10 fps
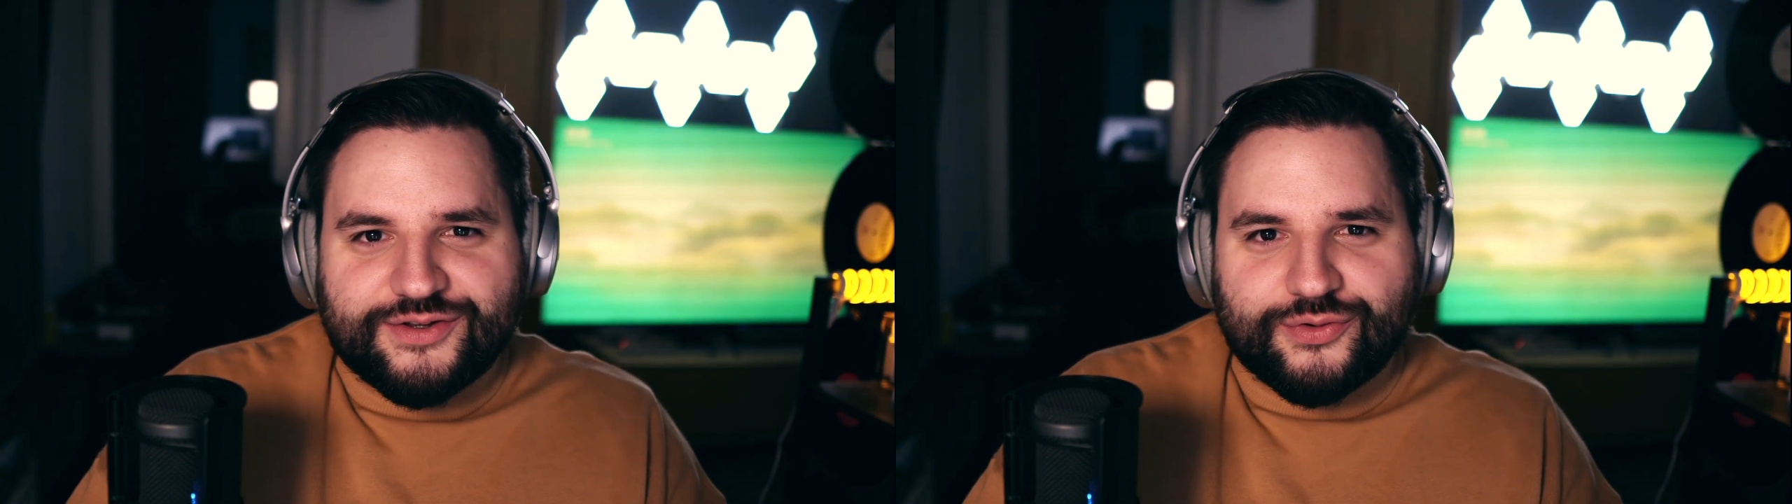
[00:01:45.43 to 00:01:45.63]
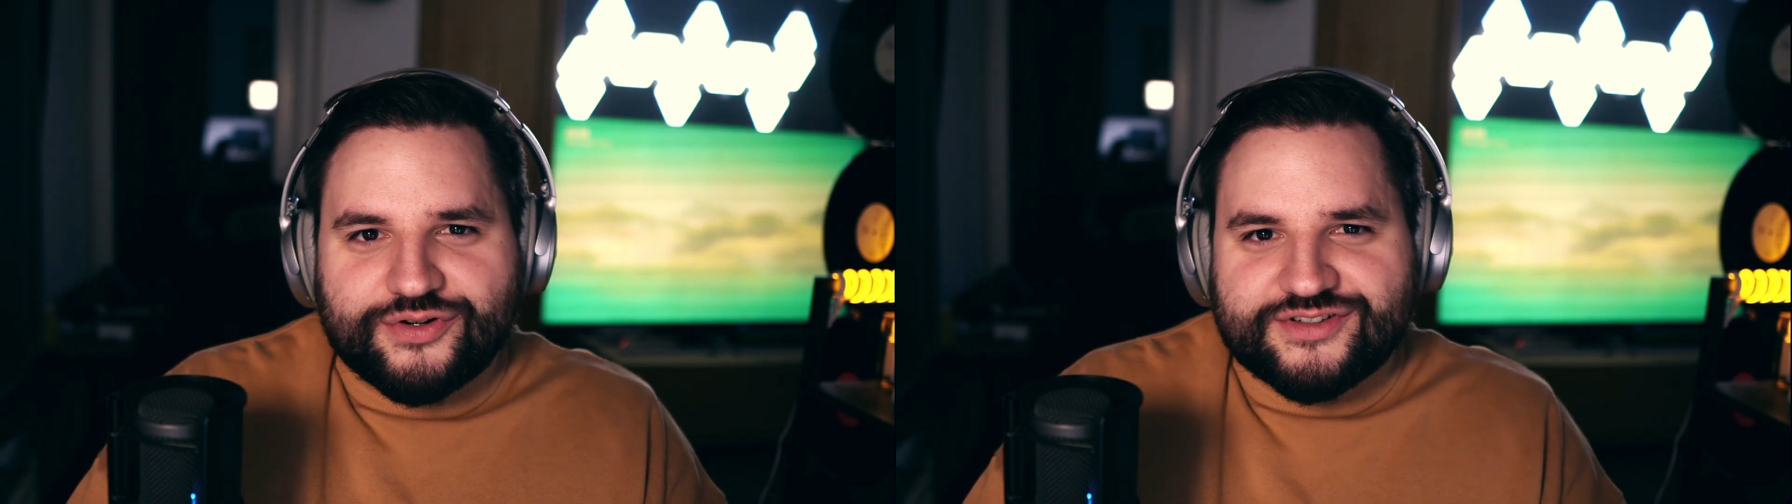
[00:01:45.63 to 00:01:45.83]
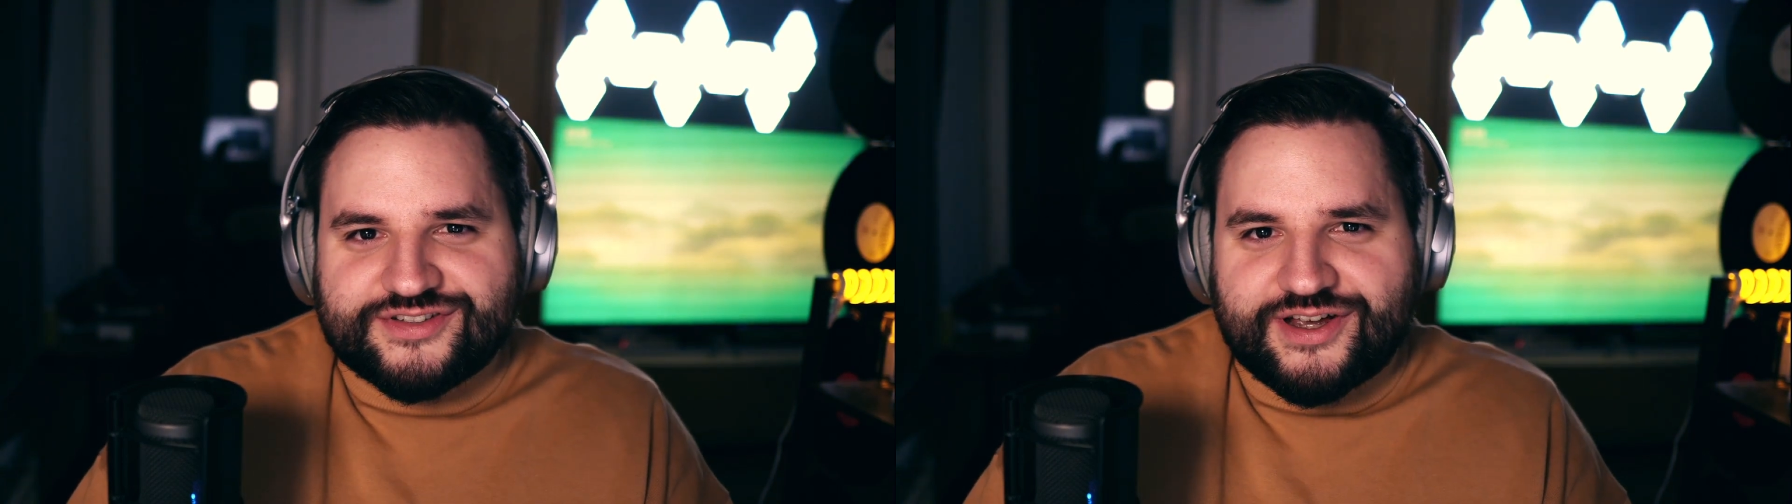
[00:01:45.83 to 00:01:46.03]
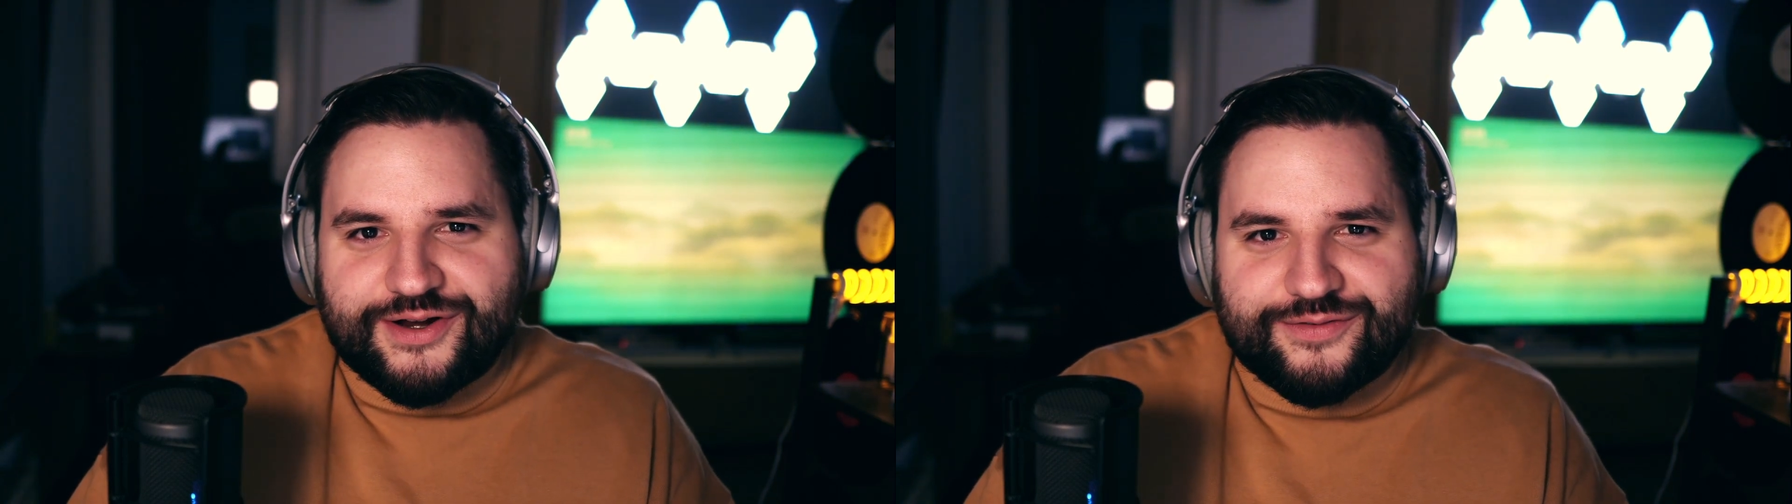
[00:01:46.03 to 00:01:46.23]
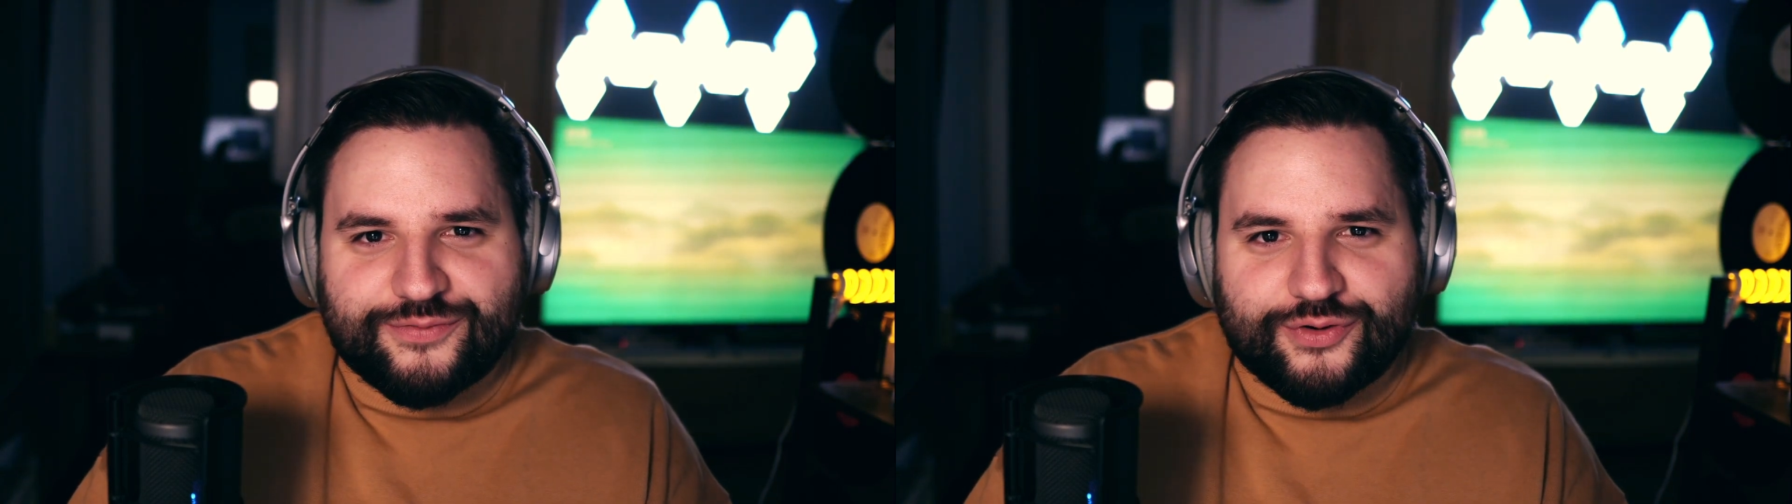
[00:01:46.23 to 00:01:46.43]
your
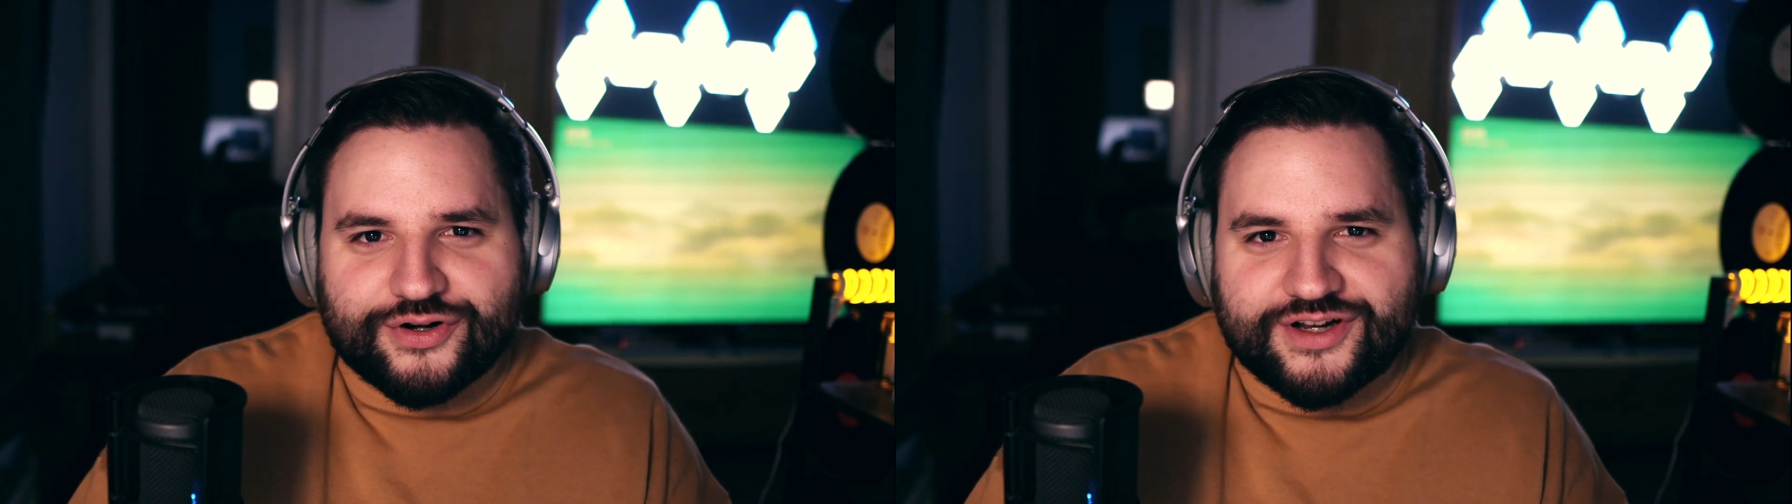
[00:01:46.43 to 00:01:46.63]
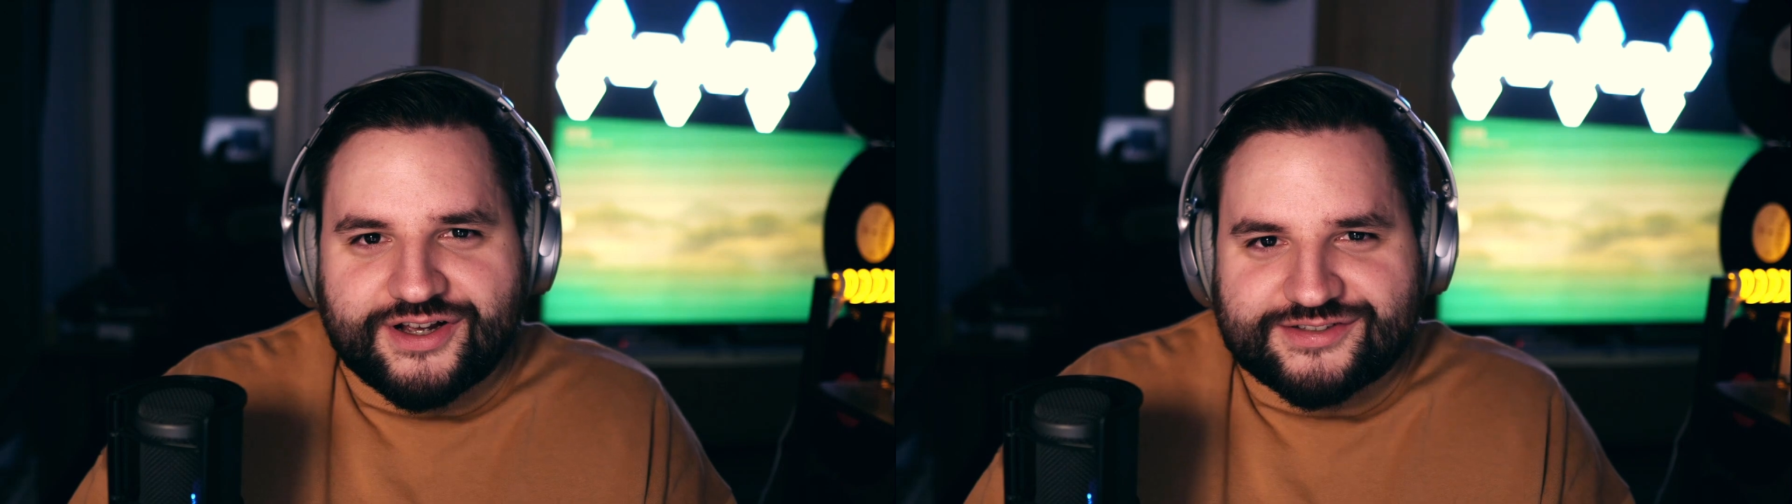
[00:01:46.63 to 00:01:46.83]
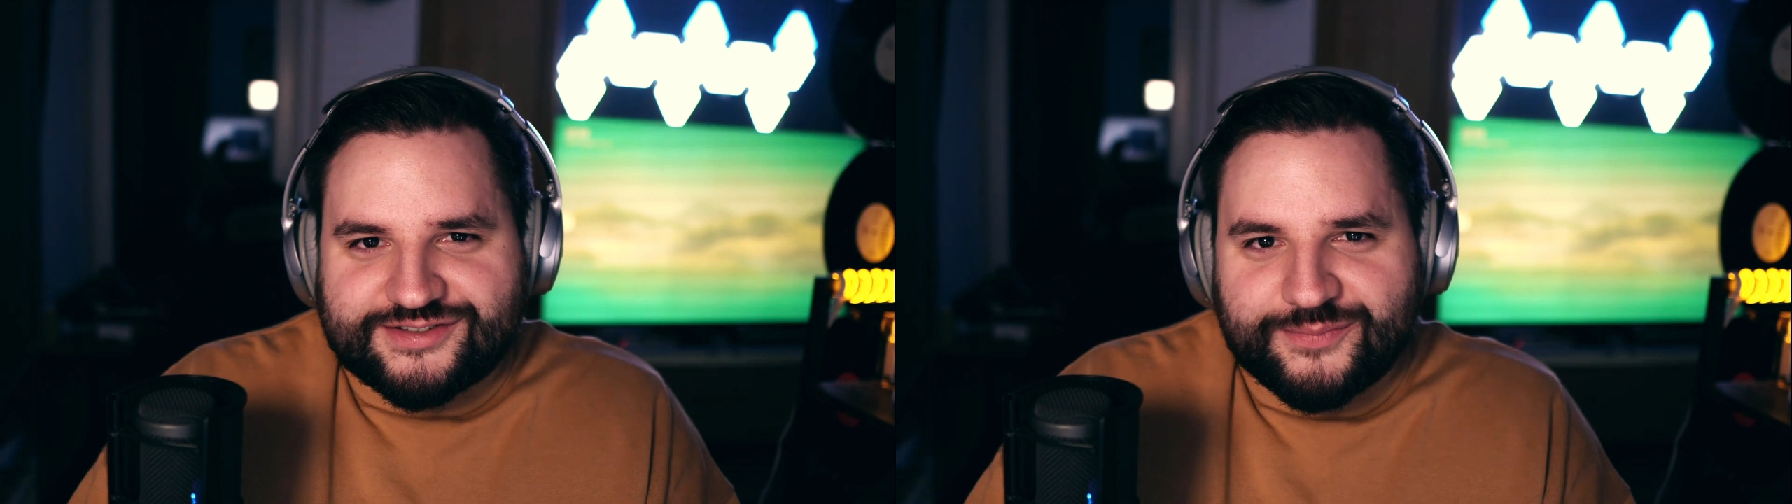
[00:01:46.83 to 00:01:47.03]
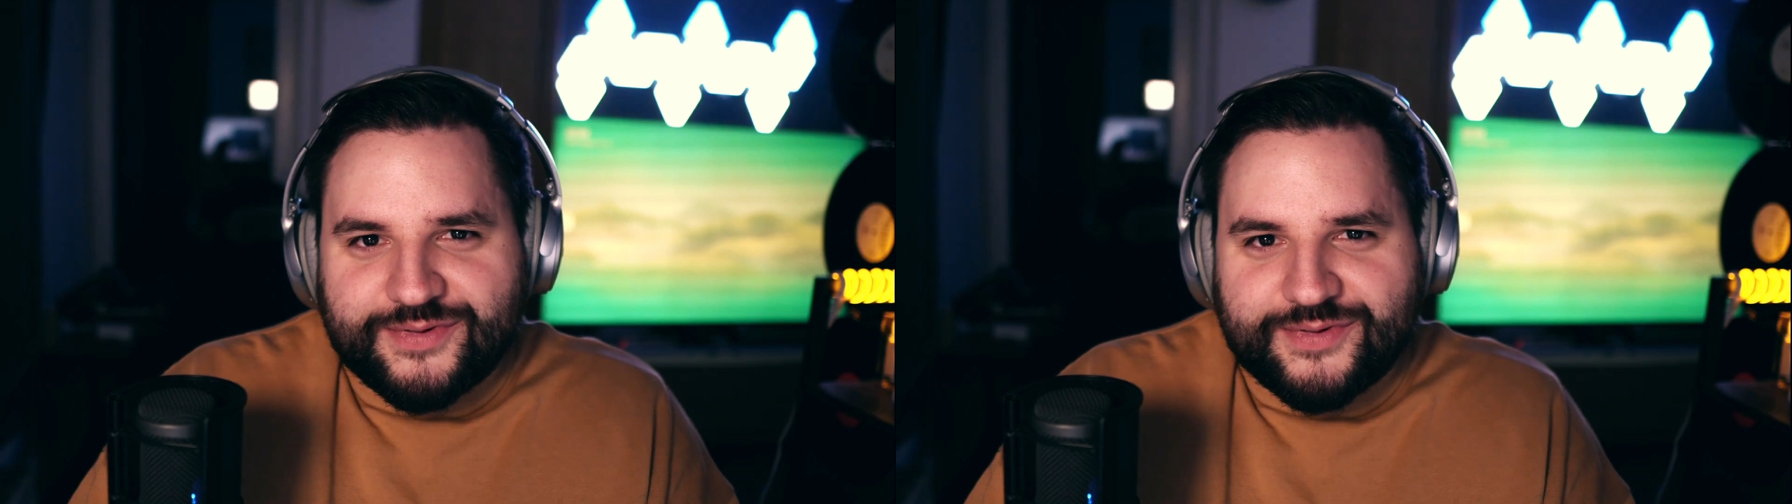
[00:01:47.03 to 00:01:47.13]
desire for a custom